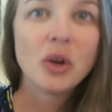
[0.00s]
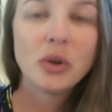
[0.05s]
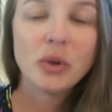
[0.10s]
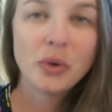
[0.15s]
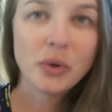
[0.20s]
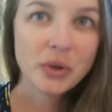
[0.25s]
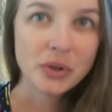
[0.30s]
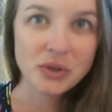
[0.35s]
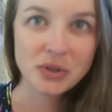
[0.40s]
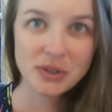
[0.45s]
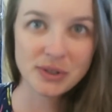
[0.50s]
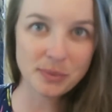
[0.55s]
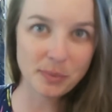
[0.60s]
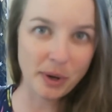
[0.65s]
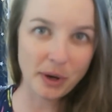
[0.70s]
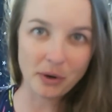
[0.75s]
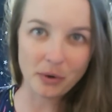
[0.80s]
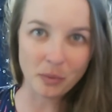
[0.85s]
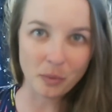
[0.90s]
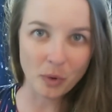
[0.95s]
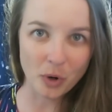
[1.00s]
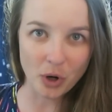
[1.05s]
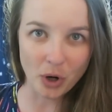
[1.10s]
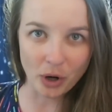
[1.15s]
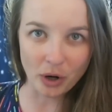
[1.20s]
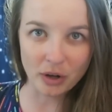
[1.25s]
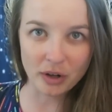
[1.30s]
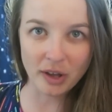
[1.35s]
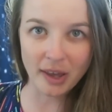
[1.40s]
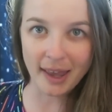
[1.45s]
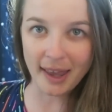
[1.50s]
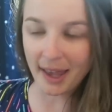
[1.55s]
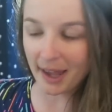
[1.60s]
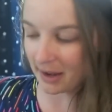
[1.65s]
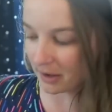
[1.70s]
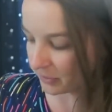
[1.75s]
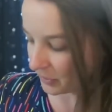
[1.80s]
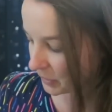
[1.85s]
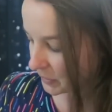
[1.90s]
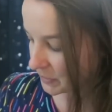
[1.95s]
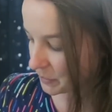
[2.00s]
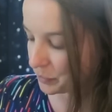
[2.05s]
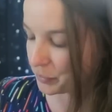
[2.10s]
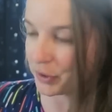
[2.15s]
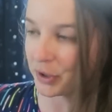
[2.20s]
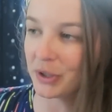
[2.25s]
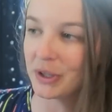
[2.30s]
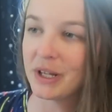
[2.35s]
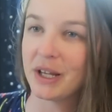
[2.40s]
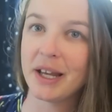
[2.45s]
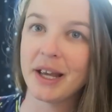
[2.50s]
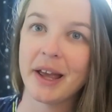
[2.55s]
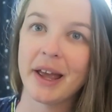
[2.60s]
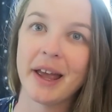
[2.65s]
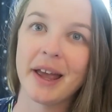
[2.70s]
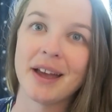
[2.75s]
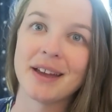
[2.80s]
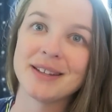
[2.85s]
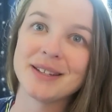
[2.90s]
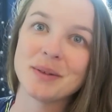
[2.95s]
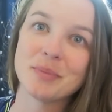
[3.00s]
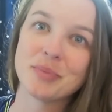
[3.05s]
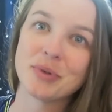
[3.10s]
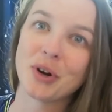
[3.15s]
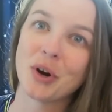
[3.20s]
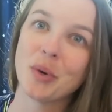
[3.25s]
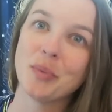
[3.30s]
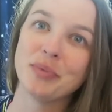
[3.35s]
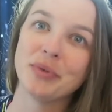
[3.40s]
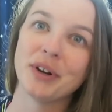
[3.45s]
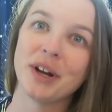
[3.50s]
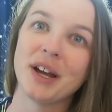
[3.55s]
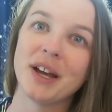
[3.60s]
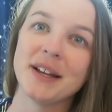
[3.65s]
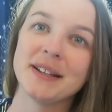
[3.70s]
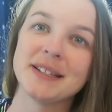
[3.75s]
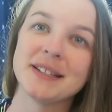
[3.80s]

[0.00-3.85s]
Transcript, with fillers: you can just wear to work and it looks pretty and appropriate.